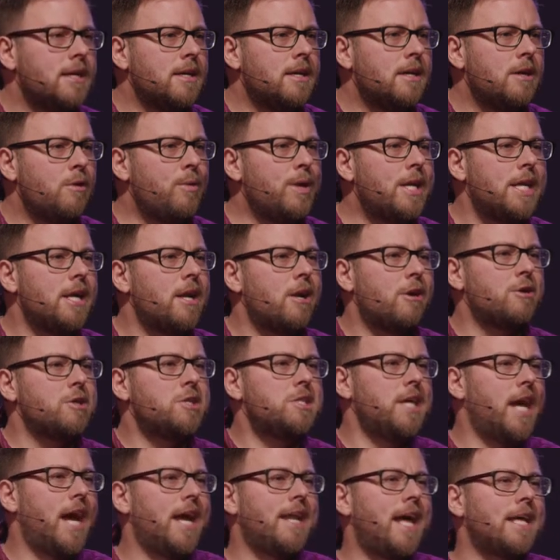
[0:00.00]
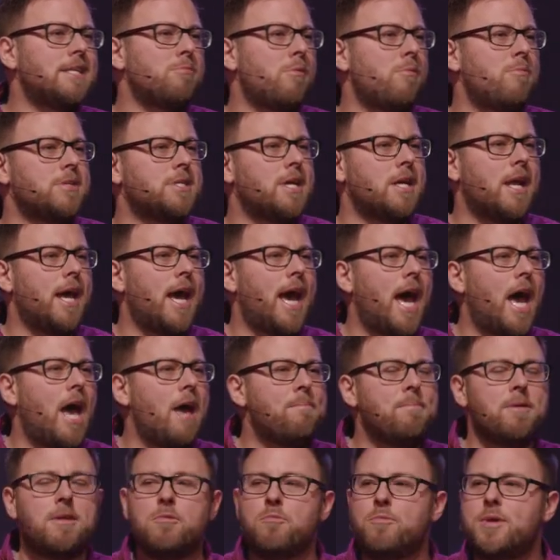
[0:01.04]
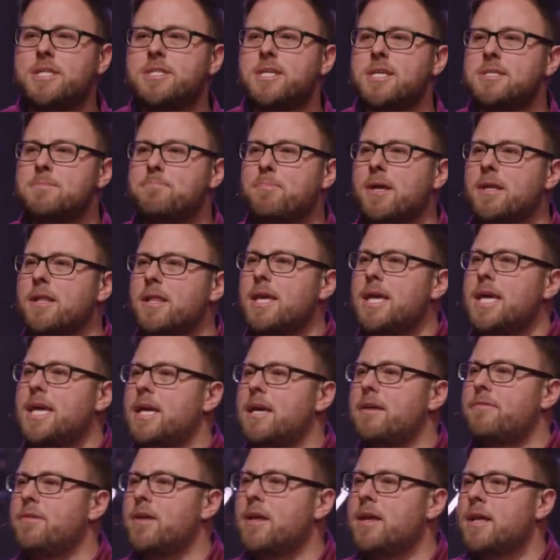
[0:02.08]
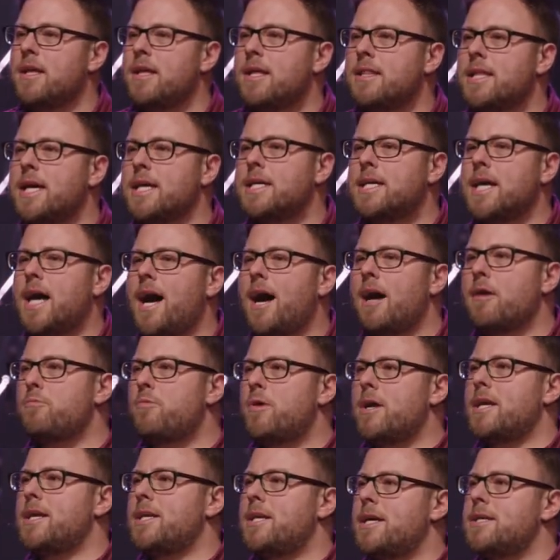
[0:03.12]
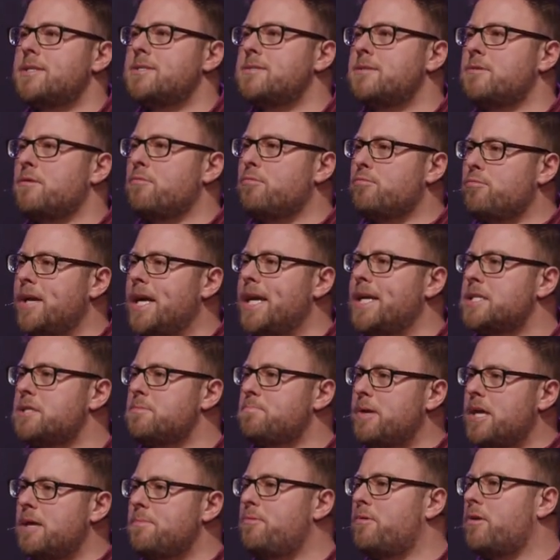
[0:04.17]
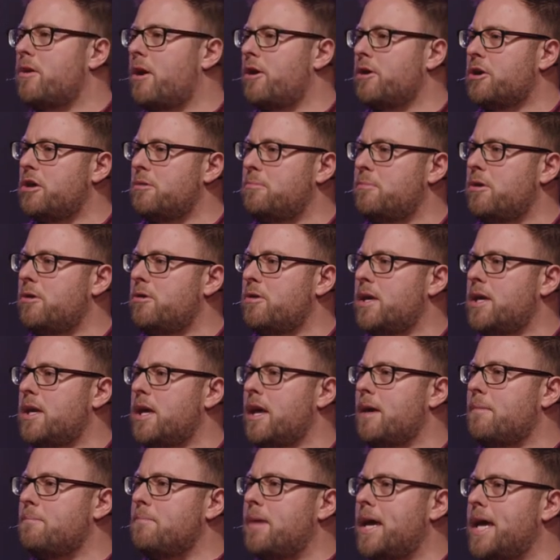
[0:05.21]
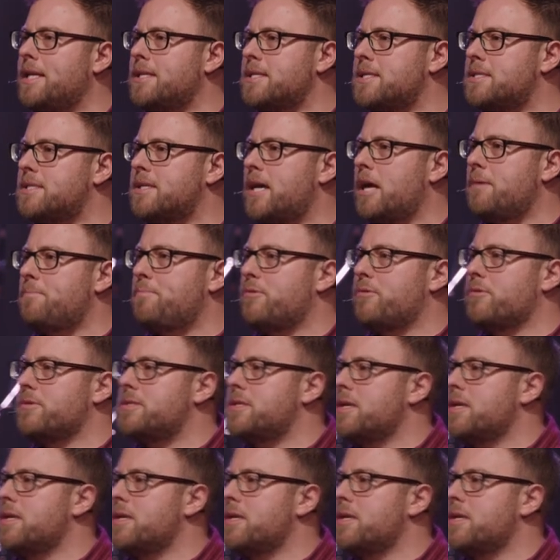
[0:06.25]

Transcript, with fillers: We didn't understand that's what was going to happen. We just believed that God wanted us to reach people in our community and make disciples.